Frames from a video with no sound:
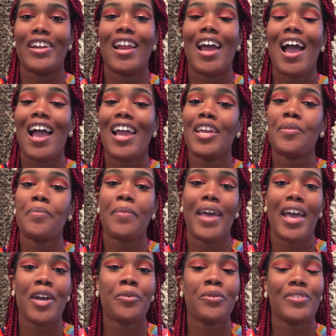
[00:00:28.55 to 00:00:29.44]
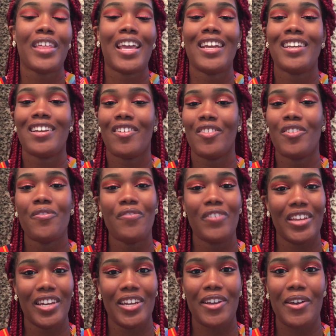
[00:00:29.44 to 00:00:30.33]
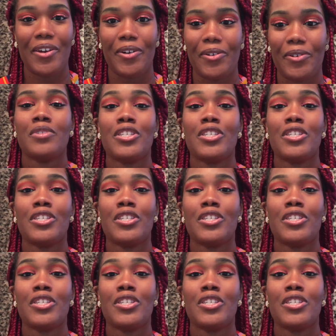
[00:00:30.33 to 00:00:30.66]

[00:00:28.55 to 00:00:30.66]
and I am back with another video.